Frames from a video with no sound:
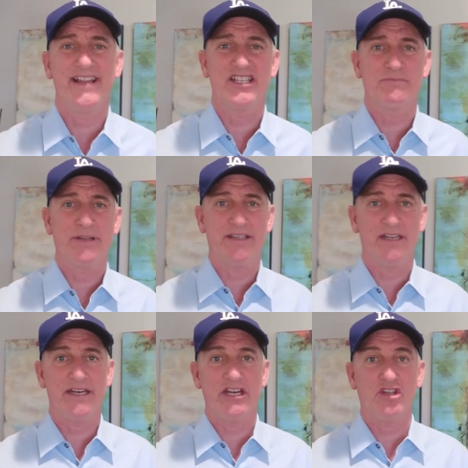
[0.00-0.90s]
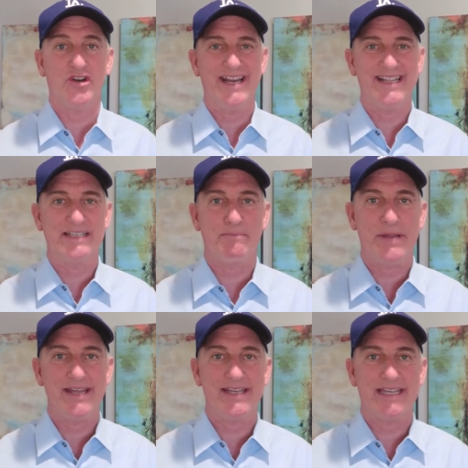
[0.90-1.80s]
it's particular, it's
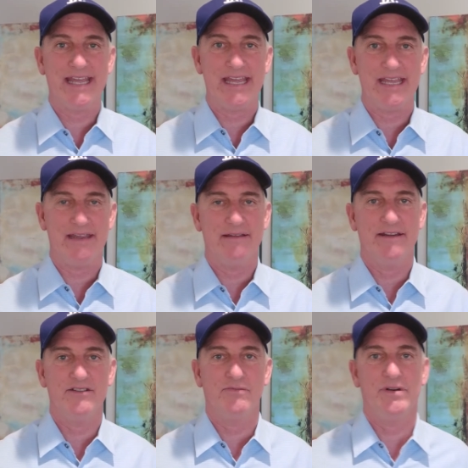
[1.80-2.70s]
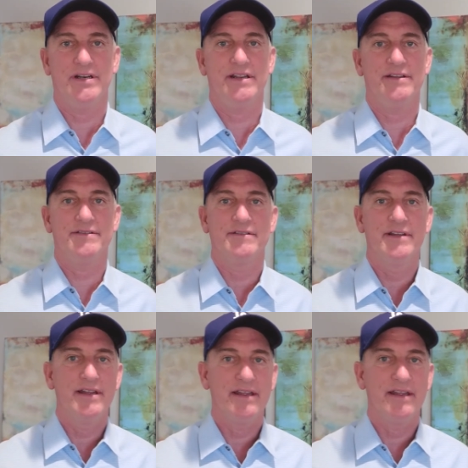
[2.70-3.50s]
picky is what it is.